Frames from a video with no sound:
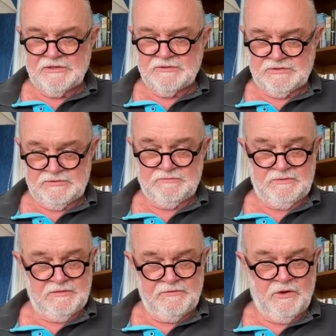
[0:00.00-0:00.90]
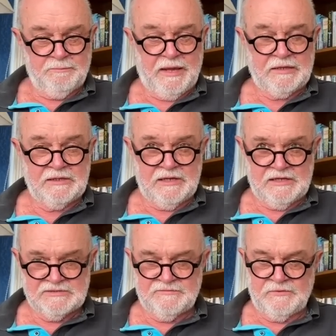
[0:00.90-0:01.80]
entrants have got battened
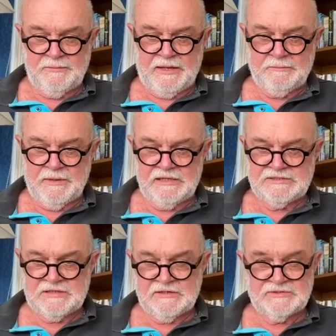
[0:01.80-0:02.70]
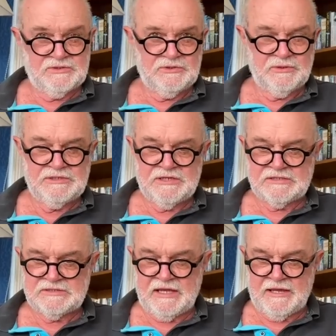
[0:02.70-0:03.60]
cars and fully battened mainsails and are doing
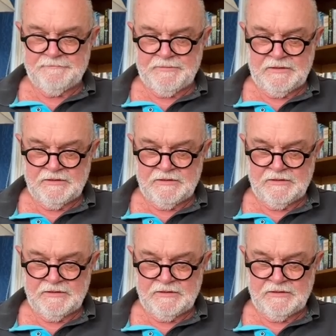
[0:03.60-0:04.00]
just that,